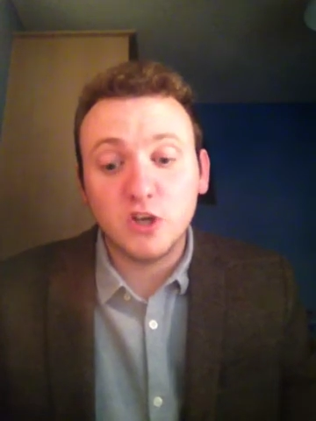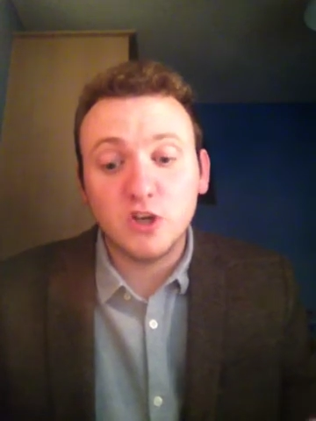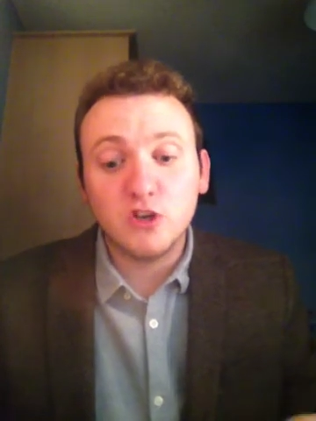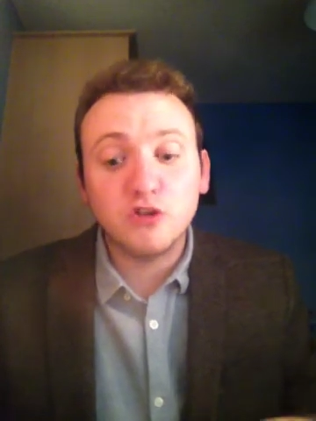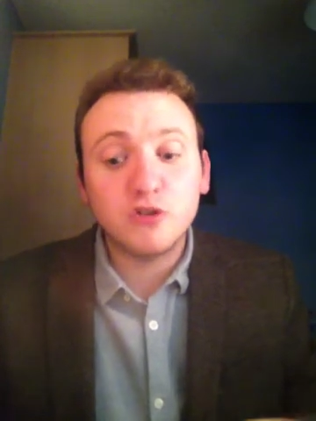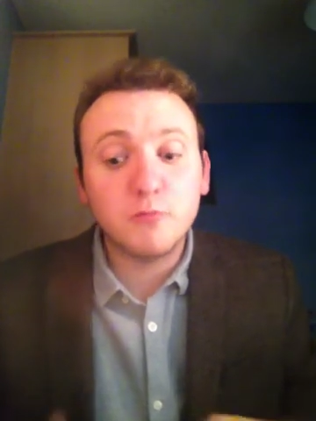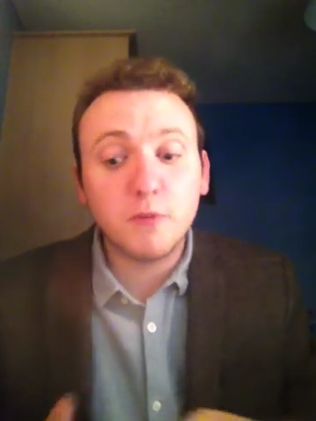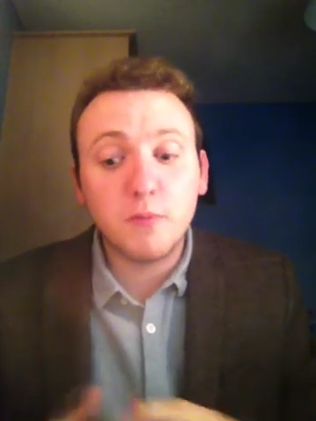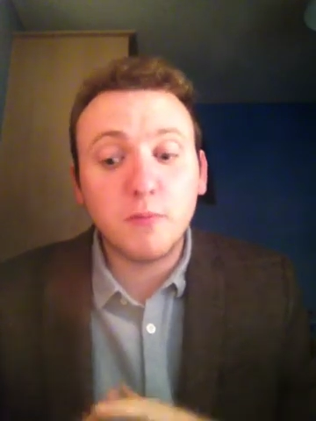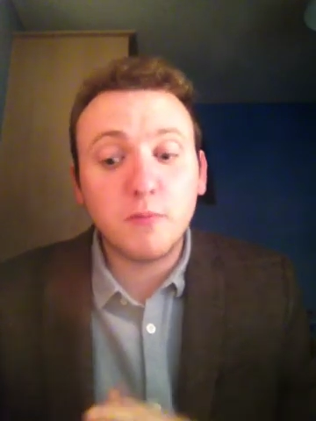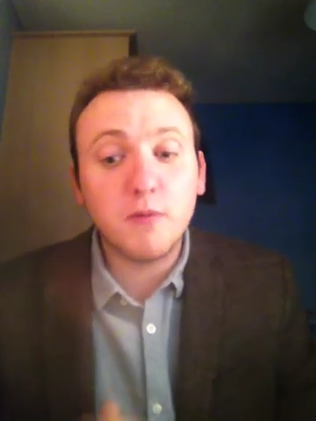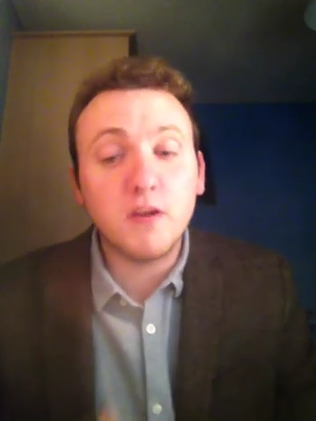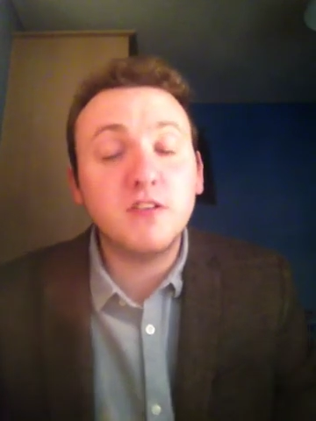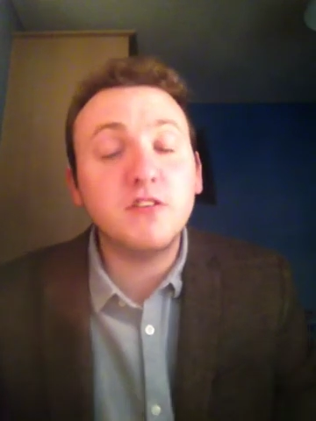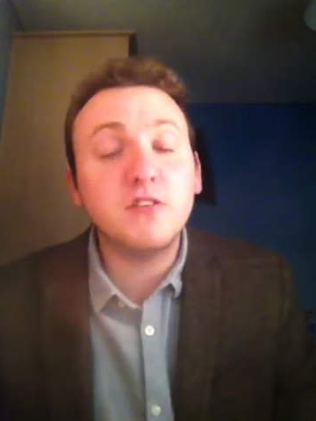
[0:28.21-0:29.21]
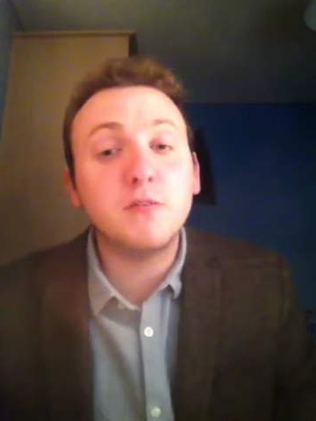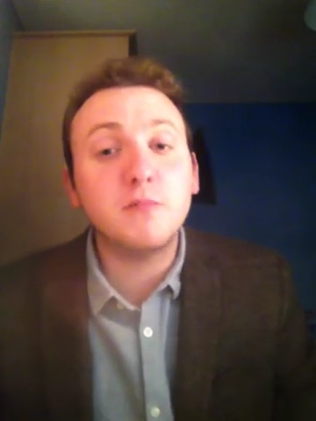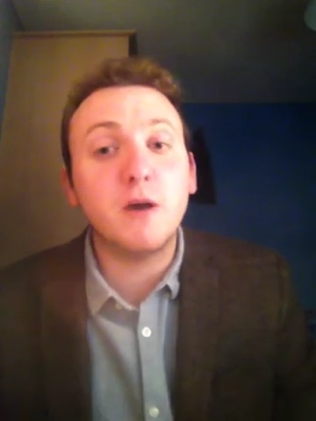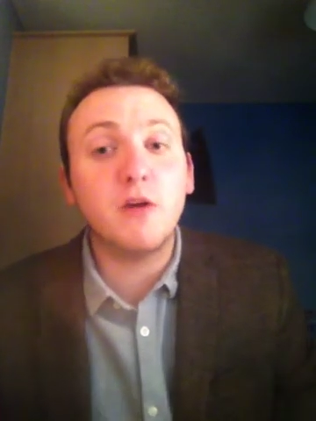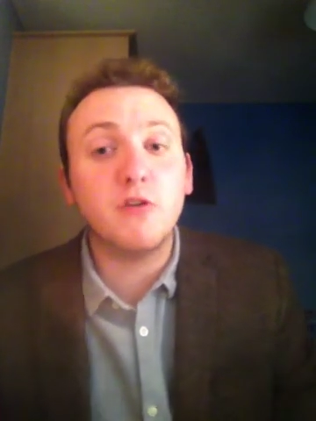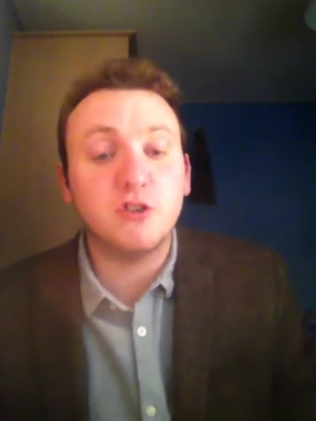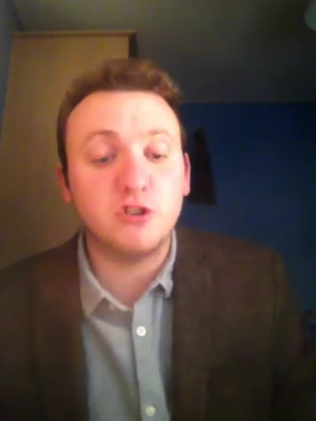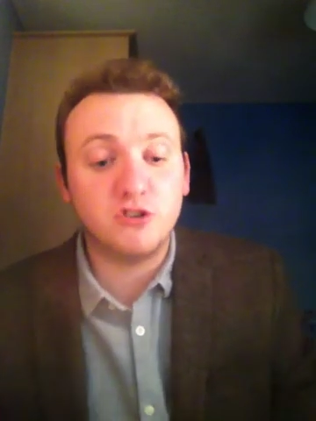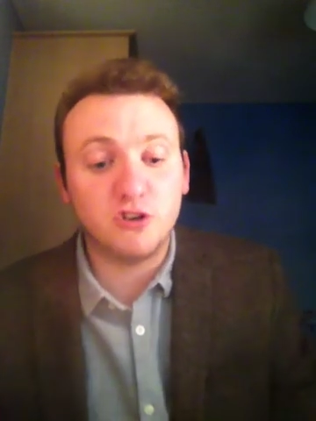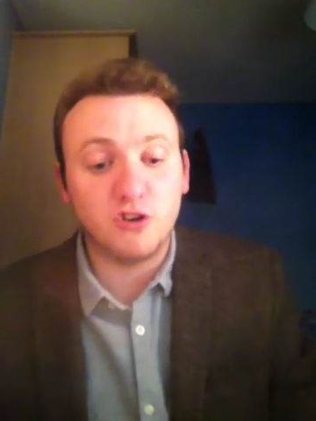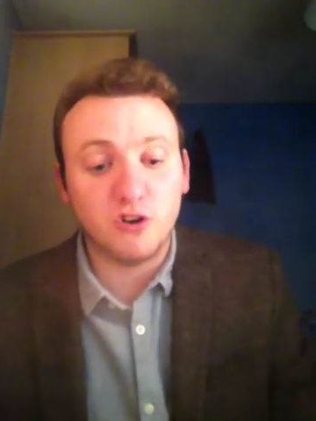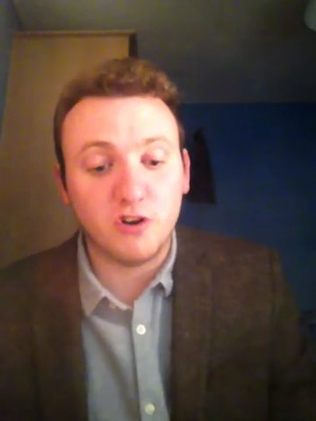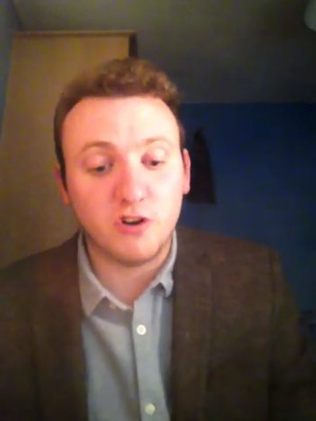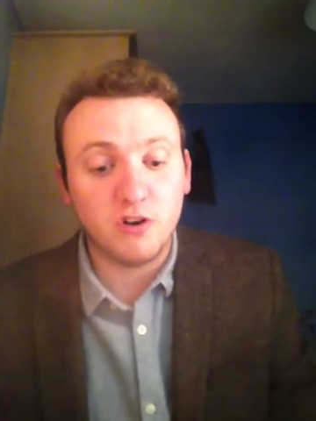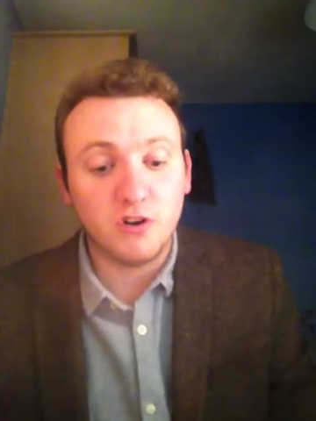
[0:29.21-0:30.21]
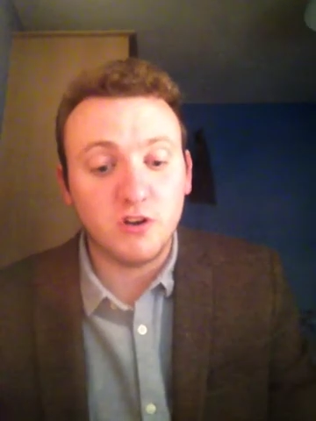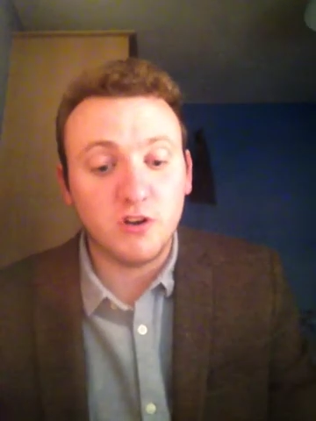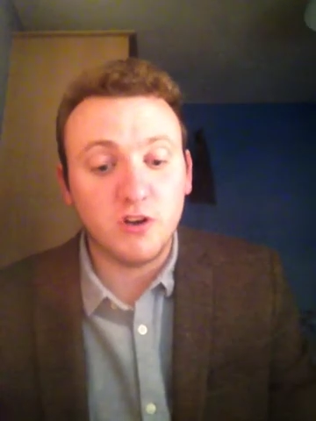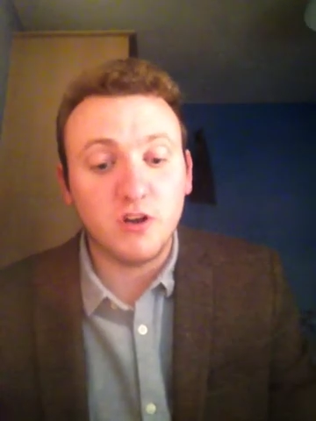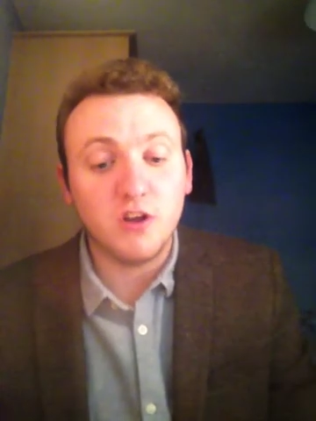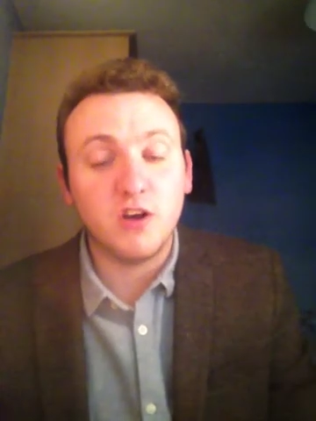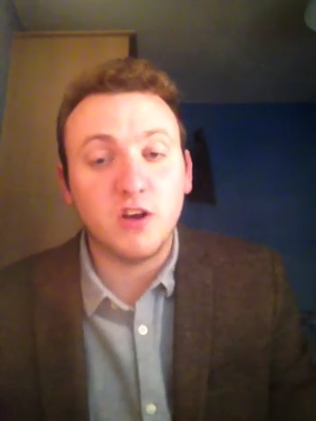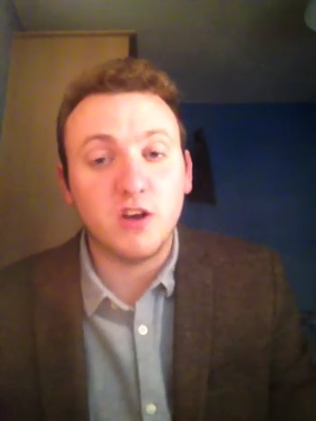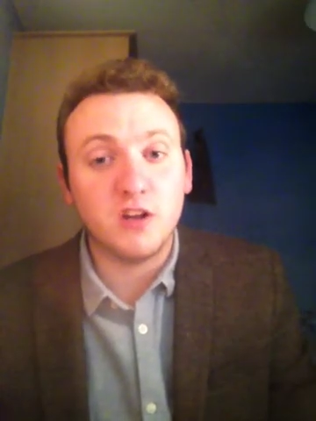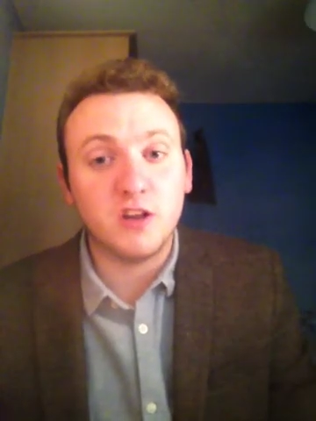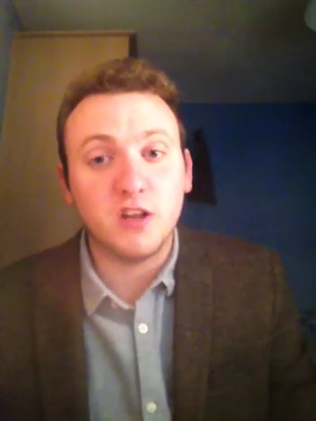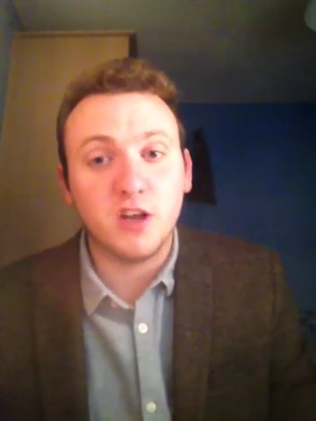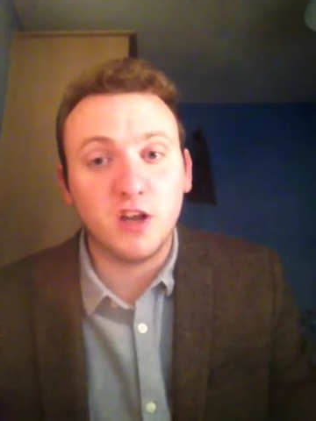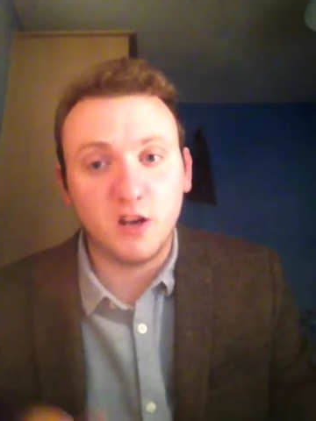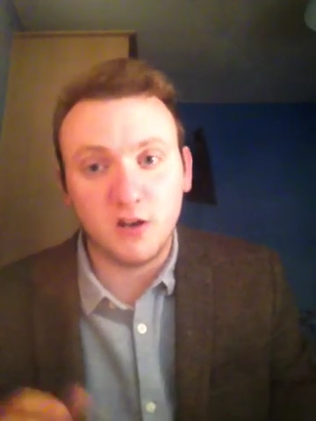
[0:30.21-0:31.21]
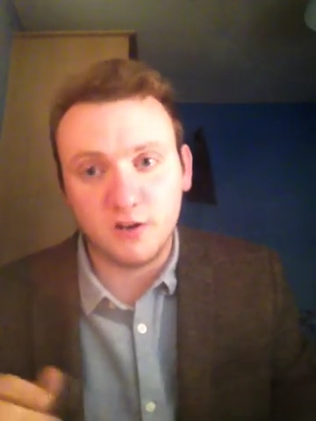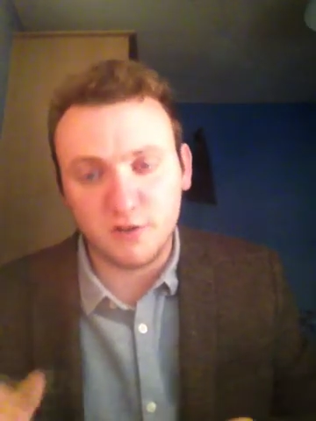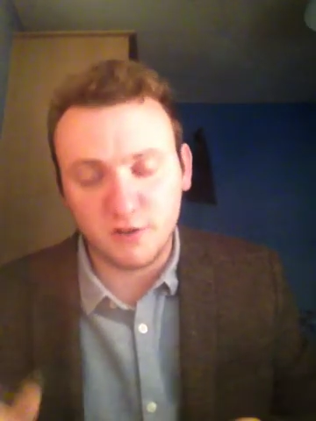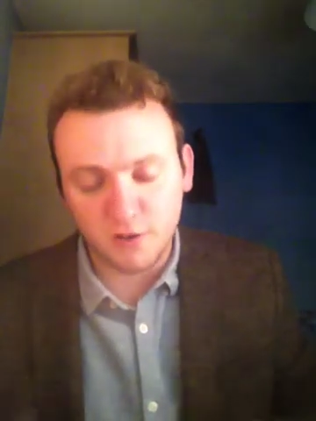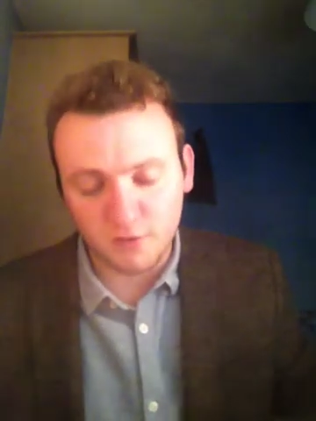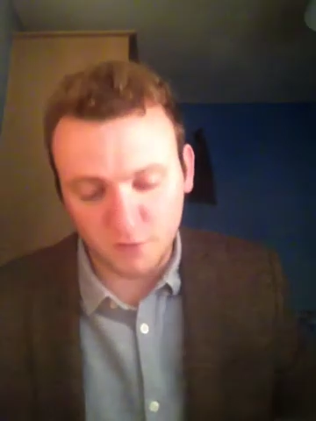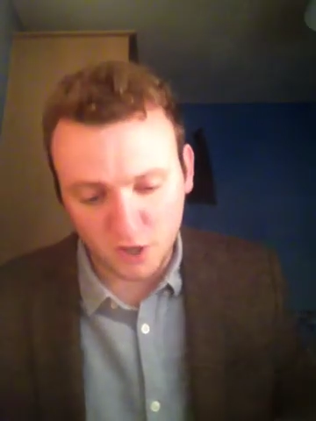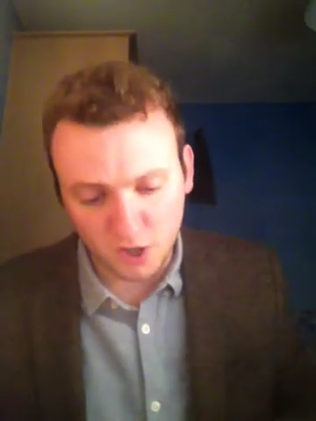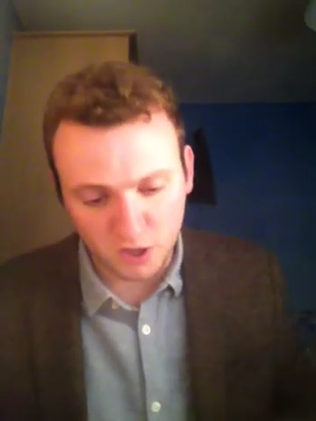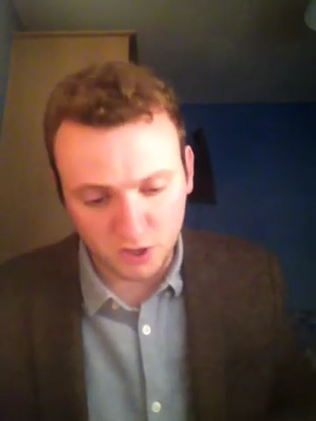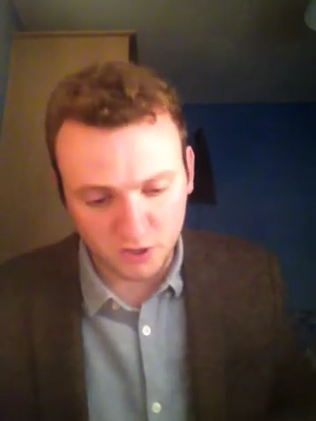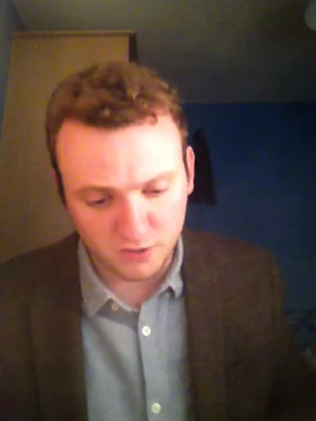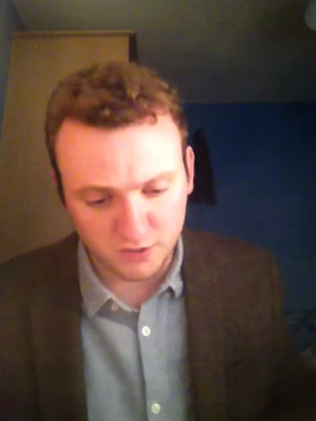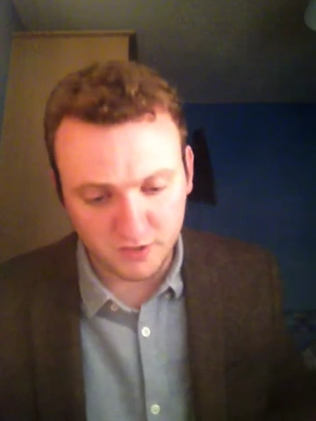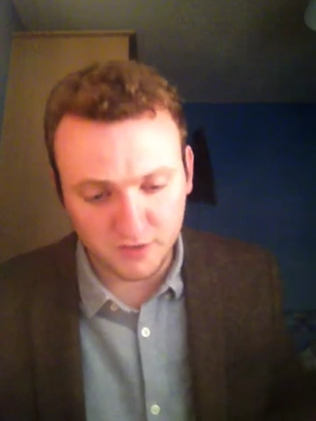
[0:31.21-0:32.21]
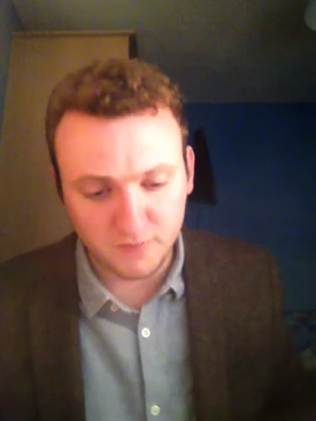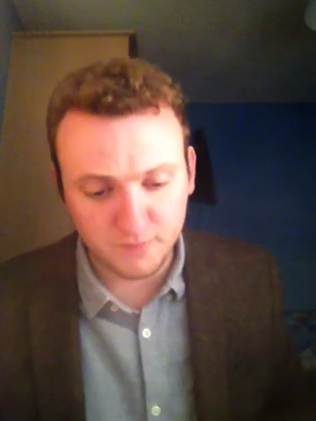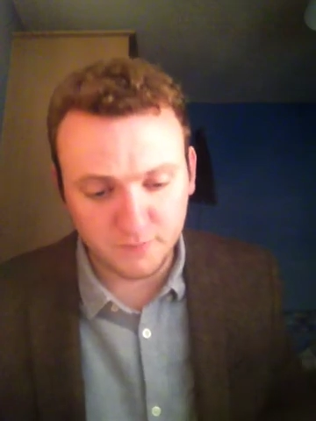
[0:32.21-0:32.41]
should be permitted to marry each other on the island of Ireland.